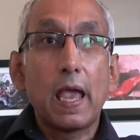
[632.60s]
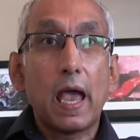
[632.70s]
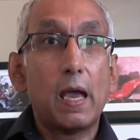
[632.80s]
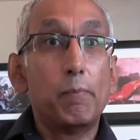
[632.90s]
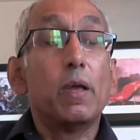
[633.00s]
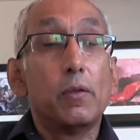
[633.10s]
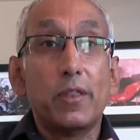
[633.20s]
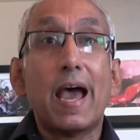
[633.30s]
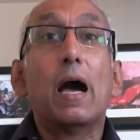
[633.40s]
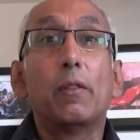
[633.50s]
Um,
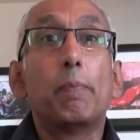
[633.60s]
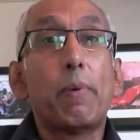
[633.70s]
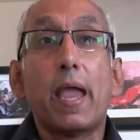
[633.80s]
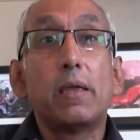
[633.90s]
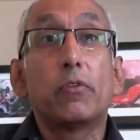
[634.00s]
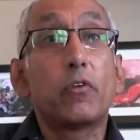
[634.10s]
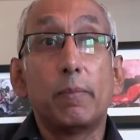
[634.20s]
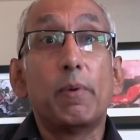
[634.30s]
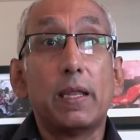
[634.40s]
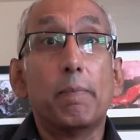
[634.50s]
now they're paying
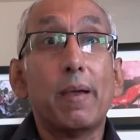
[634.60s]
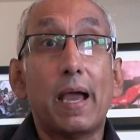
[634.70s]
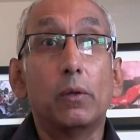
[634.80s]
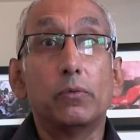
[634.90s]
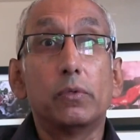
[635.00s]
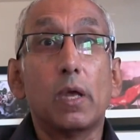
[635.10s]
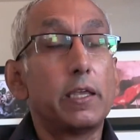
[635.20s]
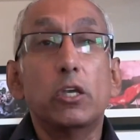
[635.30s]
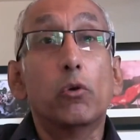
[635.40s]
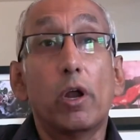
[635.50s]
three billion pound uh,
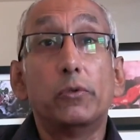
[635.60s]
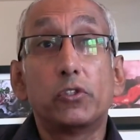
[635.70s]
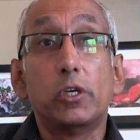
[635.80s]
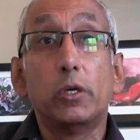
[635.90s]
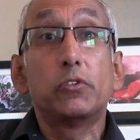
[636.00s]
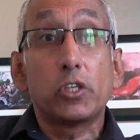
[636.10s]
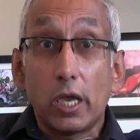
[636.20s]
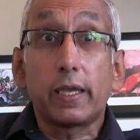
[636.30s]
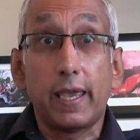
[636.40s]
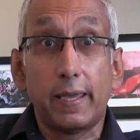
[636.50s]
euros to
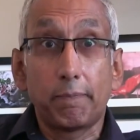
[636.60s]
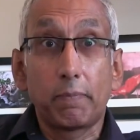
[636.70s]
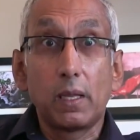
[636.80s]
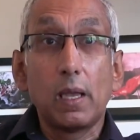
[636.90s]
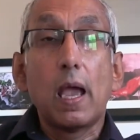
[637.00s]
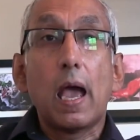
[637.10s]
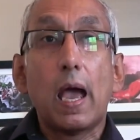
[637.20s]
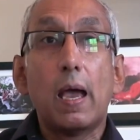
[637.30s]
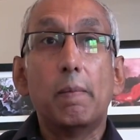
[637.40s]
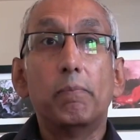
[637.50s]
Turkey
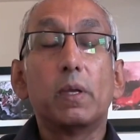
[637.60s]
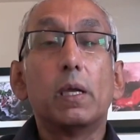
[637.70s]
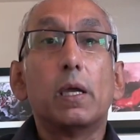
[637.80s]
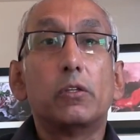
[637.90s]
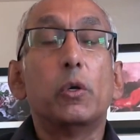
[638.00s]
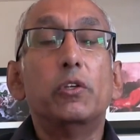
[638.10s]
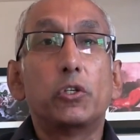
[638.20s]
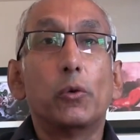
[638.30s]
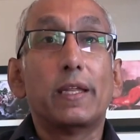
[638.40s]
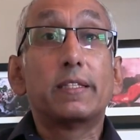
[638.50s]
um, to
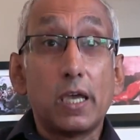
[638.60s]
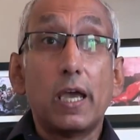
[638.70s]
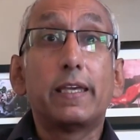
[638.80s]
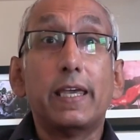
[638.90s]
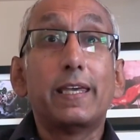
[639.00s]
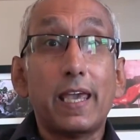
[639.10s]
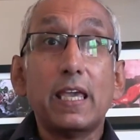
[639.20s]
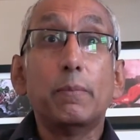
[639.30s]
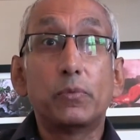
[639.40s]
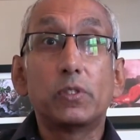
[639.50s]
ensure that Turkey
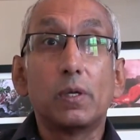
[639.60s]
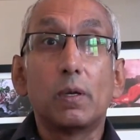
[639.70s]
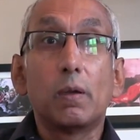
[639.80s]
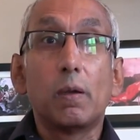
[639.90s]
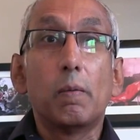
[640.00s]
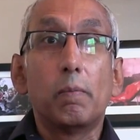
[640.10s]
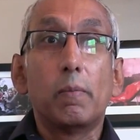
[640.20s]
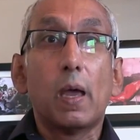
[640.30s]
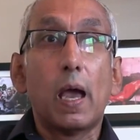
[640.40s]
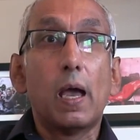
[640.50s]
keeps
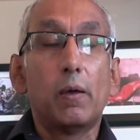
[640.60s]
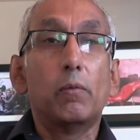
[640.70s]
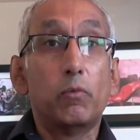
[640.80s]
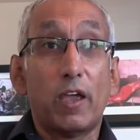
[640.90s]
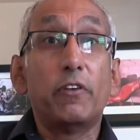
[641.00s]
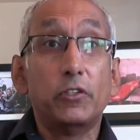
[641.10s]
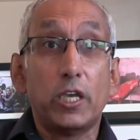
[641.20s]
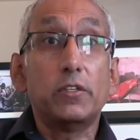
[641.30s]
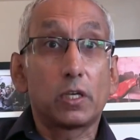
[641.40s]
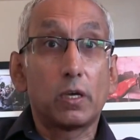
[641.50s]
uh,
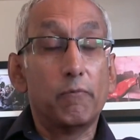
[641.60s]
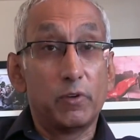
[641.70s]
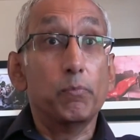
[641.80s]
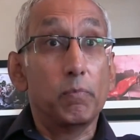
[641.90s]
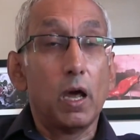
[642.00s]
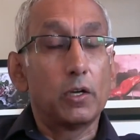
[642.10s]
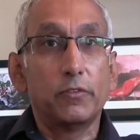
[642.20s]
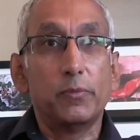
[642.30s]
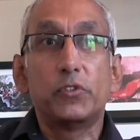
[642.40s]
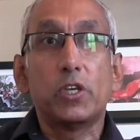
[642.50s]
refugees that come from
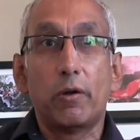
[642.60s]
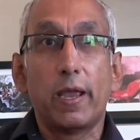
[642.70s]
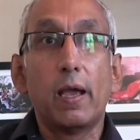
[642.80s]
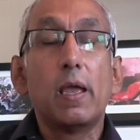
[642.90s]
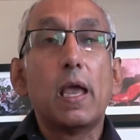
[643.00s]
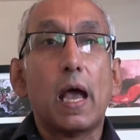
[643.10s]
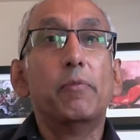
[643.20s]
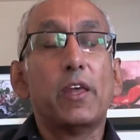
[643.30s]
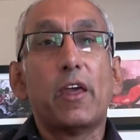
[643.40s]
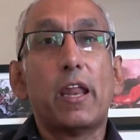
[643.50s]
largely from Syria
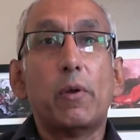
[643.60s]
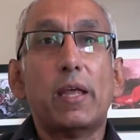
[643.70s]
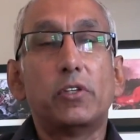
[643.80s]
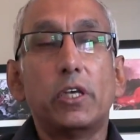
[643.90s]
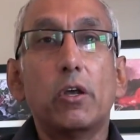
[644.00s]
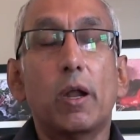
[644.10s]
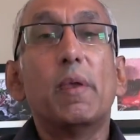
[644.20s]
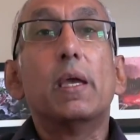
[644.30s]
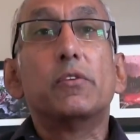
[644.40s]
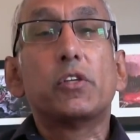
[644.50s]
and that they don't enter
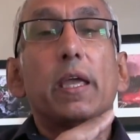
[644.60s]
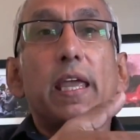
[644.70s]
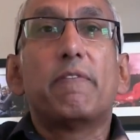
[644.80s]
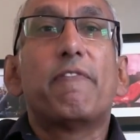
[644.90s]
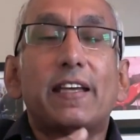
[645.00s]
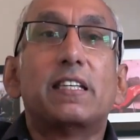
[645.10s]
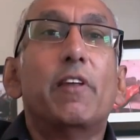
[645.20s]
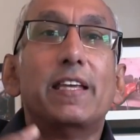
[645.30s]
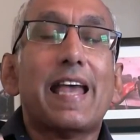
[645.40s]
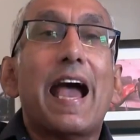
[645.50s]
Europe. So
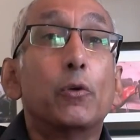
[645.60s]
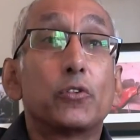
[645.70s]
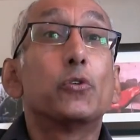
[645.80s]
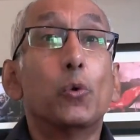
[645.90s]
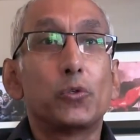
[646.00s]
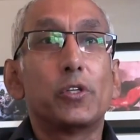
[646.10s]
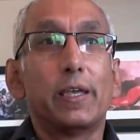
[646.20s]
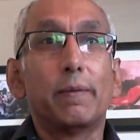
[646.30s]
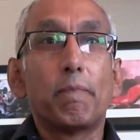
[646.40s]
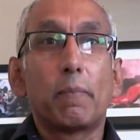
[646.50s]
effectively, it's
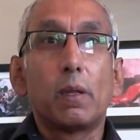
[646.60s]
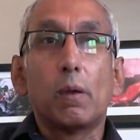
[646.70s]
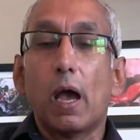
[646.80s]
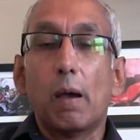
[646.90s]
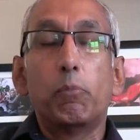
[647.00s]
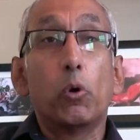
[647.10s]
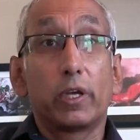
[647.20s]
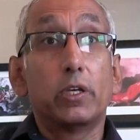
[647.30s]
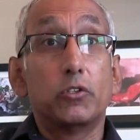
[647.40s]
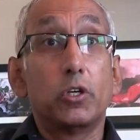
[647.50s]
outsourcing uh,
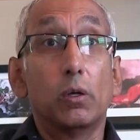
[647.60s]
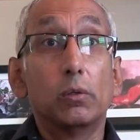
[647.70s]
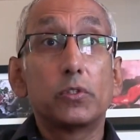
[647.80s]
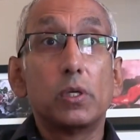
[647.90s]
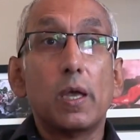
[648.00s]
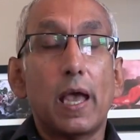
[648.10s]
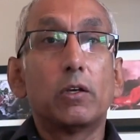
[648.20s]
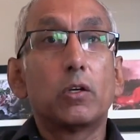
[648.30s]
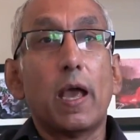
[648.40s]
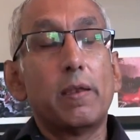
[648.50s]
border controls
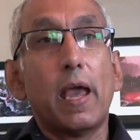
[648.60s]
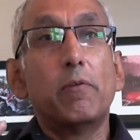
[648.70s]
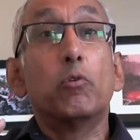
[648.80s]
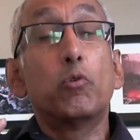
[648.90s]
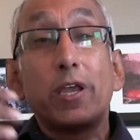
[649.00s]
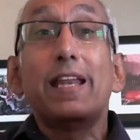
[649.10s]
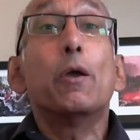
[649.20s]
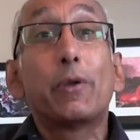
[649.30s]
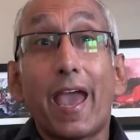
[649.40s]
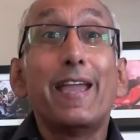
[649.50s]
and, and and
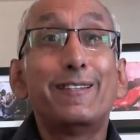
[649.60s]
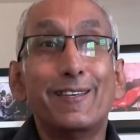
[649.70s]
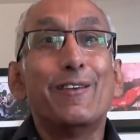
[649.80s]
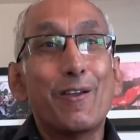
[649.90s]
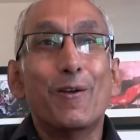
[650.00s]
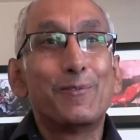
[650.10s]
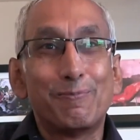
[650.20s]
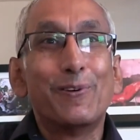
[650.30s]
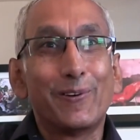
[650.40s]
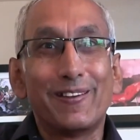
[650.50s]
relocating Europe's
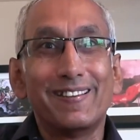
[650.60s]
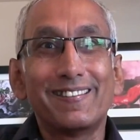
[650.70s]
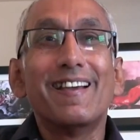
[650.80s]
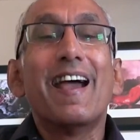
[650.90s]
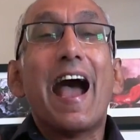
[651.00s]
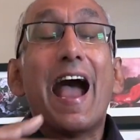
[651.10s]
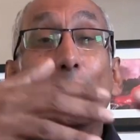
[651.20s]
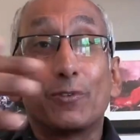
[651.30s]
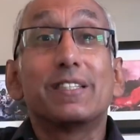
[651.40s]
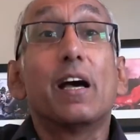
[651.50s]
borders
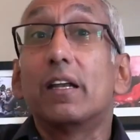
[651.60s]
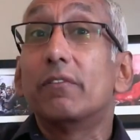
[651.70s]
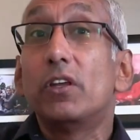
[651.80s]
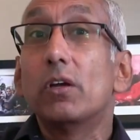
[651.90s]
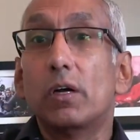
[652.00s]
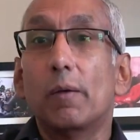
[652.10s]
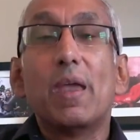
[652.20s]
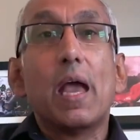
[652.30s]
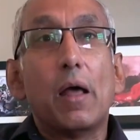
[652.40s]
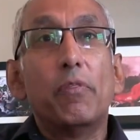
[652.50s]
outside of Europe.
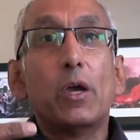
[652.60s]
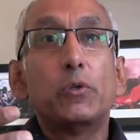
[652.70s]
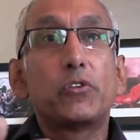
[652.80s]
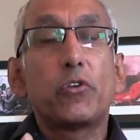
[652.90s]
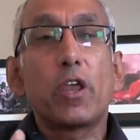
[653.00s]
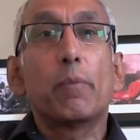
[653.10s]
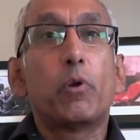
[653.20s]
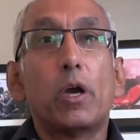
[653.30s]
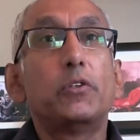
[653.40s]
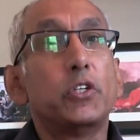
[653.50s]
And those three
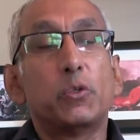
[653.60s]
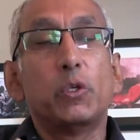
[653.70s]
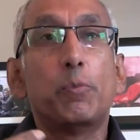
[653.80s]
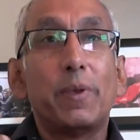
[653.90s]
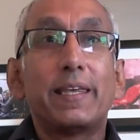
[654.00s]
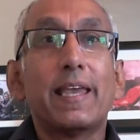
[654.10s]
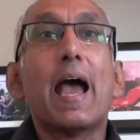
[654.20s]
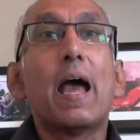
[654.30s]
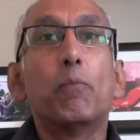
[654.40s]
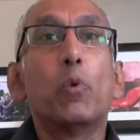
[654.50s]
approaches, which
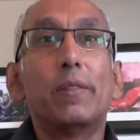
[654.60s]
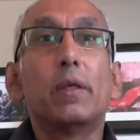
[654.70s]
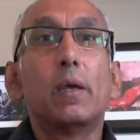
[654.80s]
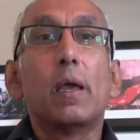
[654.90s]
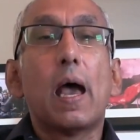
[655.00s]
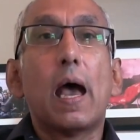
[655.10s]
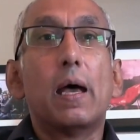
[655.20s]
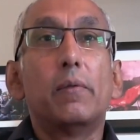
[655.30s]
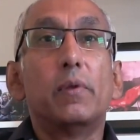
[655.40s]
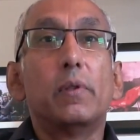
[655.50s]
began with
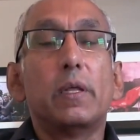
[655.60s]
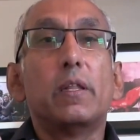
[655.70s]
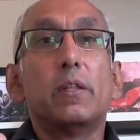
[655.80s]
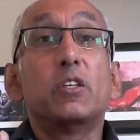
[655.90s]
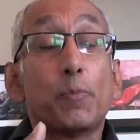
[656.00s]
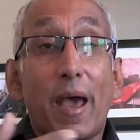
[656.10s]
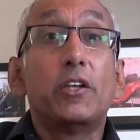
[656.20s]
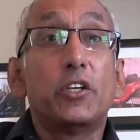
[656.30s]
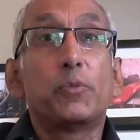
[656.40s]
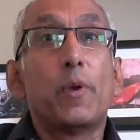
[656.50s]
uh, the, the
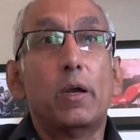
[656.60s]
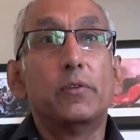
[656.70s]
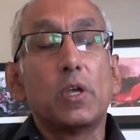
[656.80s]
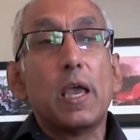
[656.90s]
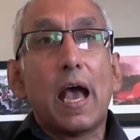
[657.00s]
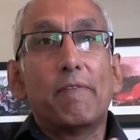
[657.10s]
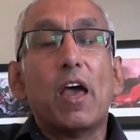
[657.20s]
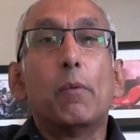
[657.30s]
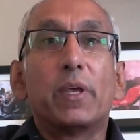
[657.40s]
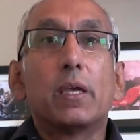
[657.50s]
Spanish experience, have
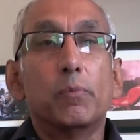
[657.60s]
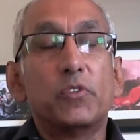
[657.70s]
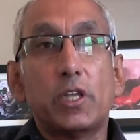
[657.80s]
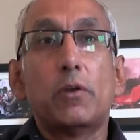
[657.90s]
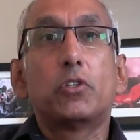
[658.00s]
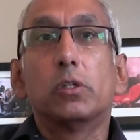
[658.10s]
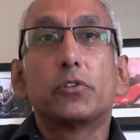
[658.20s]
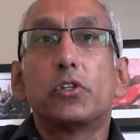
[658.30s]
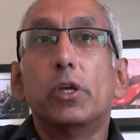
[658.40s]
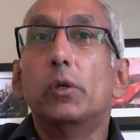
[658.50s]
now become central
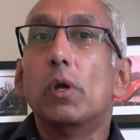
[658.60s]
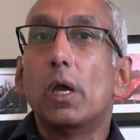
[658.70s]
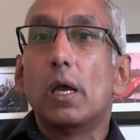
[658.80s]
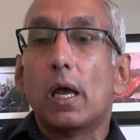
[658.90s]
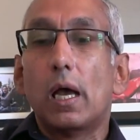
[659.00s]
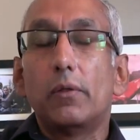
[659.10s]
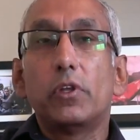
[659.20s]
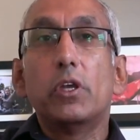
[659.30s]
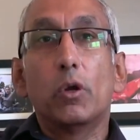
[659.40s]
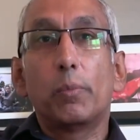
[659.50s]
to uh,
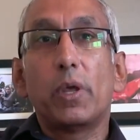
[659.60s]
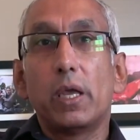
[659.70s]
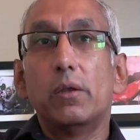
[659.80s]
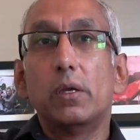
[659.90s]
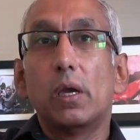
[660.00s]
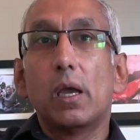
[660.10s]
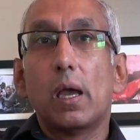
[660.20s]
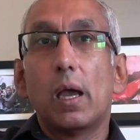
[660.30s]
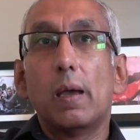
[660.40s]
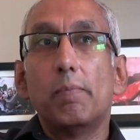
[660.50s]
the European
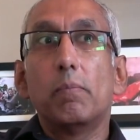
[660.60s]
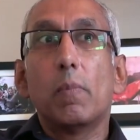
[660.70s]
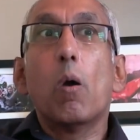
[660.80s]
Um,